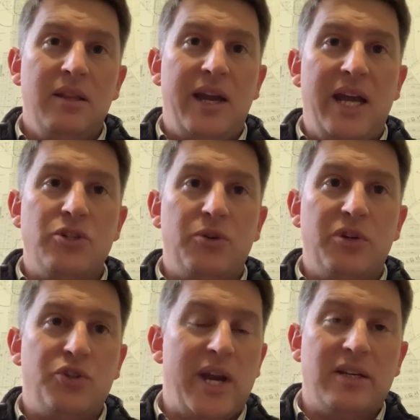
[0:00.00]
that Hatcher
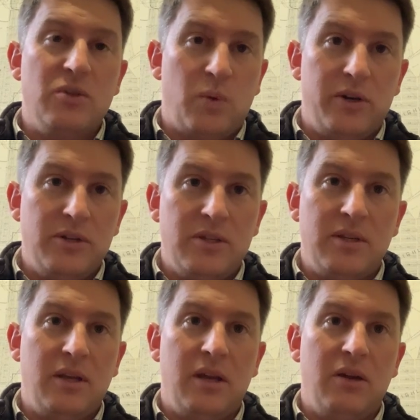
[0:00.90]
retract his
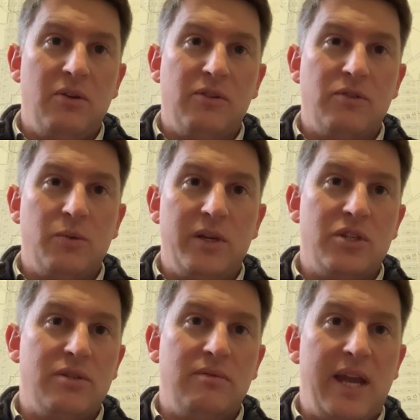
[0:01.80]
words, uh, to
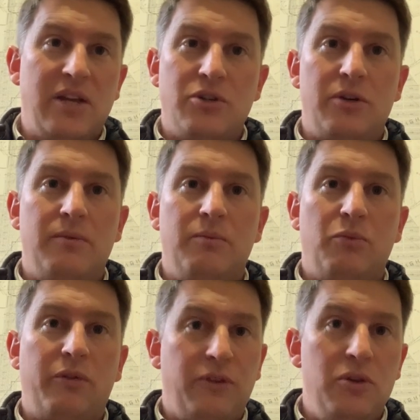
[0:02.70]
which Hatcher
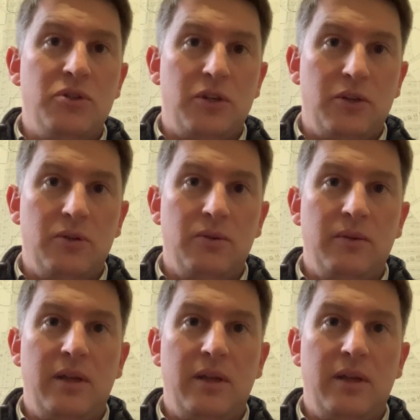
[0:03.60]
refused to do.